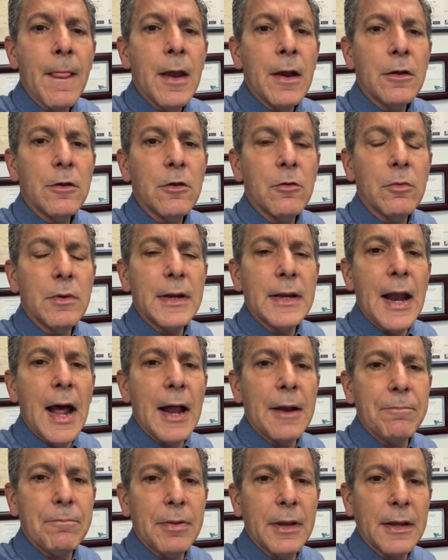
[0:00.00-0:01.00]
You would
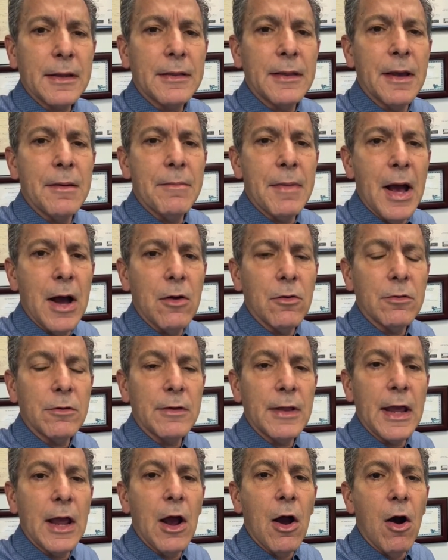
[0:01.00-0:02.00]
not pick them out.
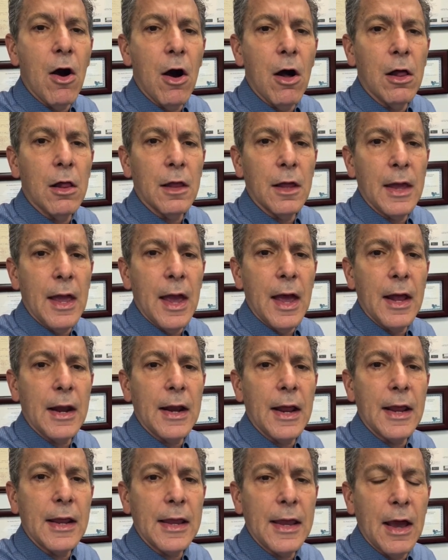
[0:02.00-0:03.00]
They all
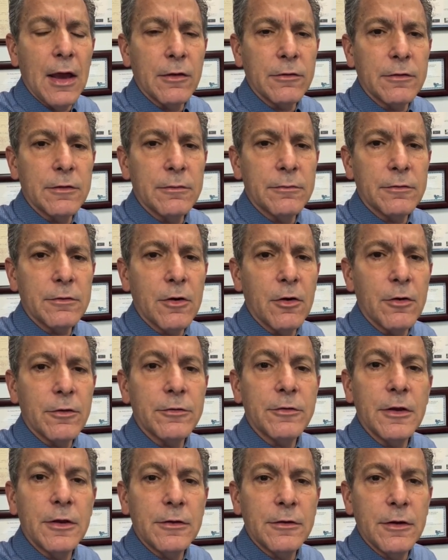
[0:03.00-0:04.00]
had a calcium score
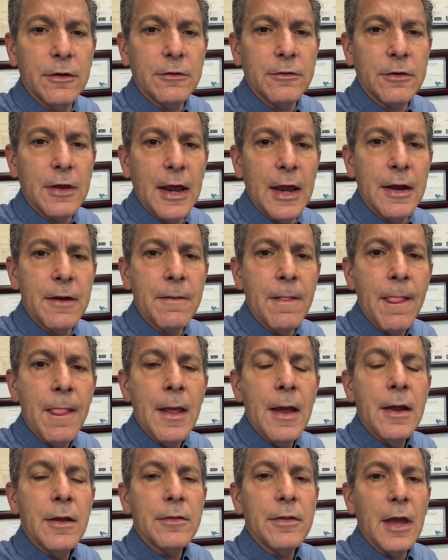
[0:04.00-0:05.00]
CT scan.
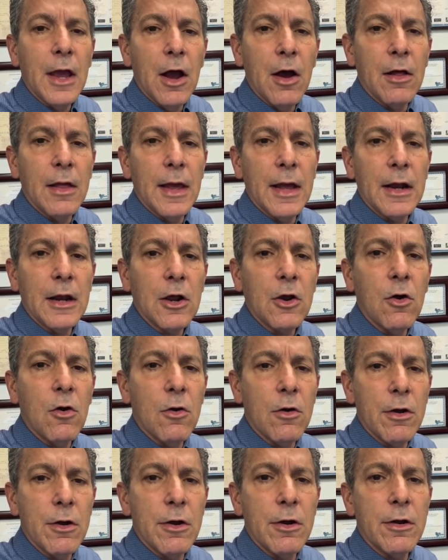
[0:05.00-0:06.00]
They all had a
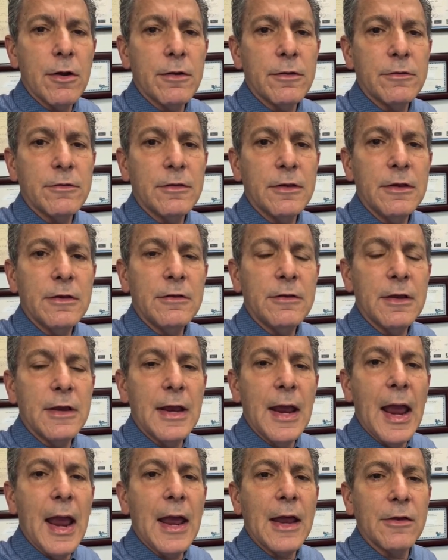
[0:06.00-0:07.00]
coronary
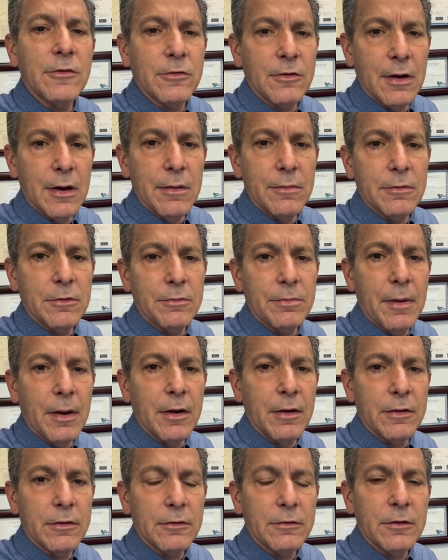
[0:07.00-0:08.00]
CT angiogram as
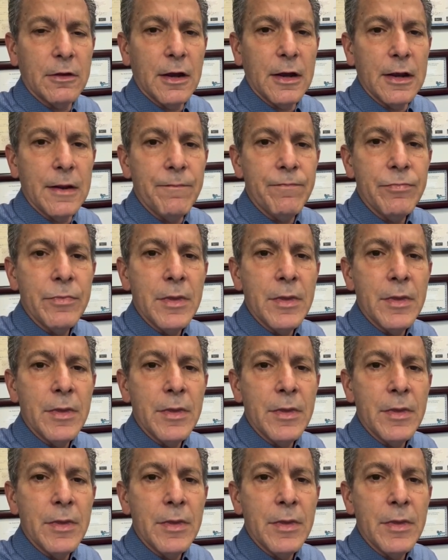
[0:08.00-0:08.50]
part of the study.